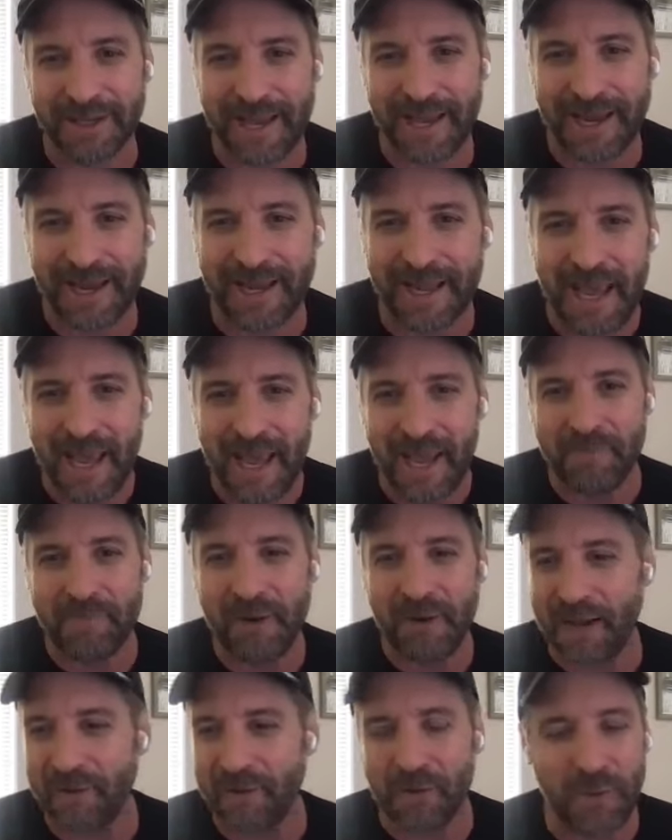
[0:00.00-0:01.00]
Like,
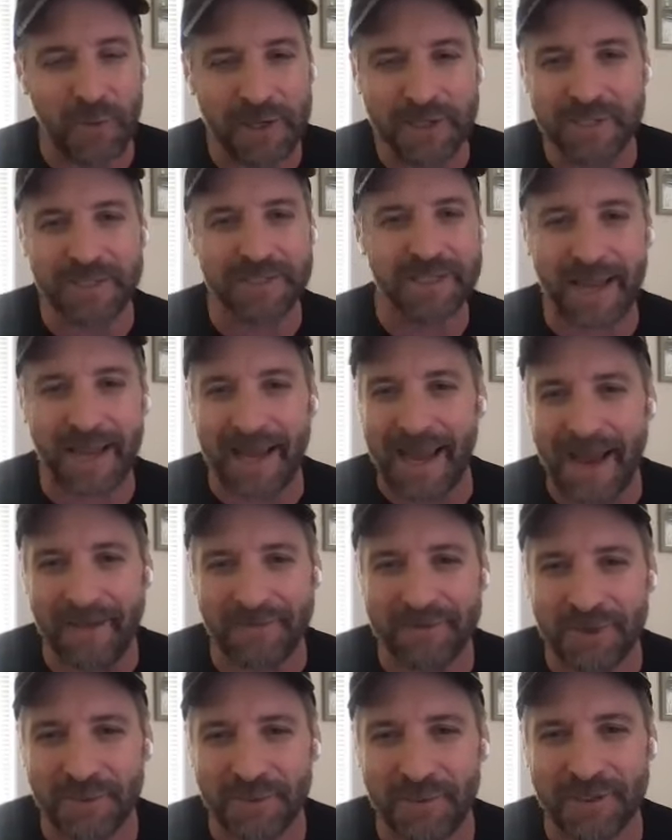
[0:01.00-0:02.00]
but I would always just like
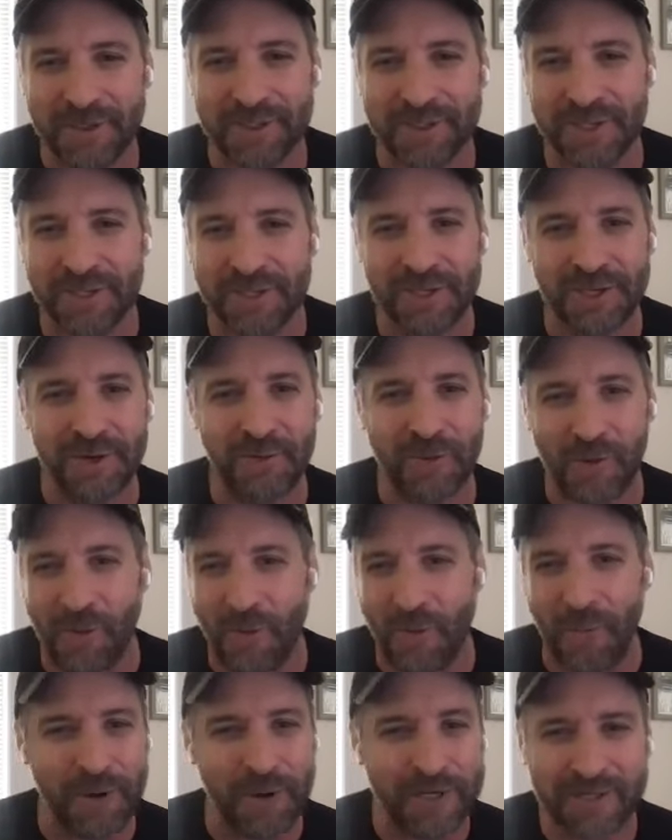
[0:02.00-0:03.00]
have too much to do,
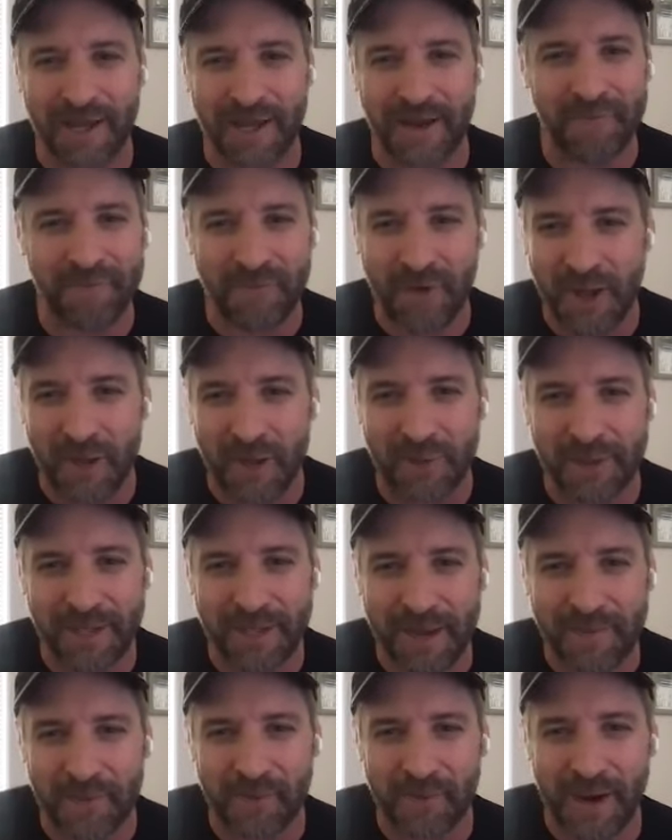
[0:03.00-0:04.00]
or always like
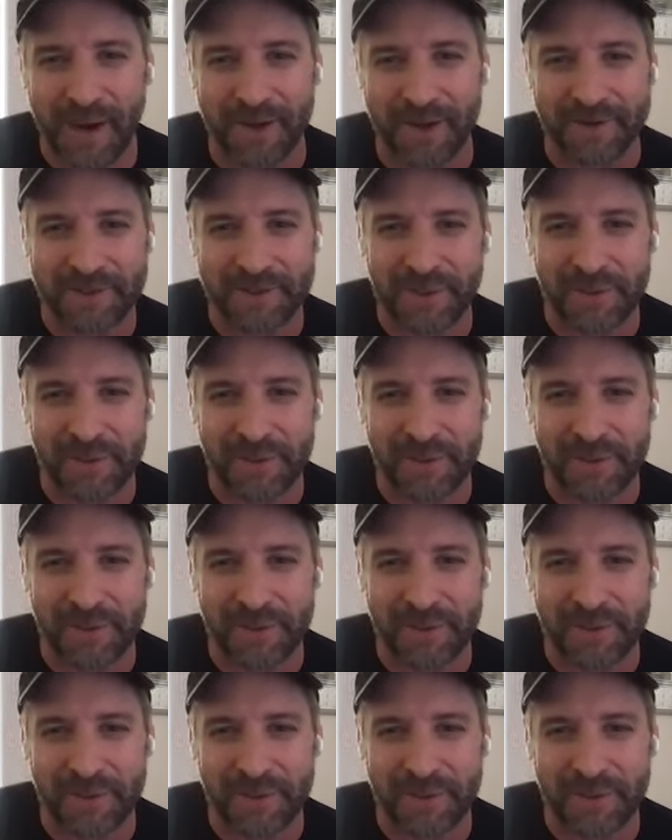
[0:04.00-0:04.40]
following them around.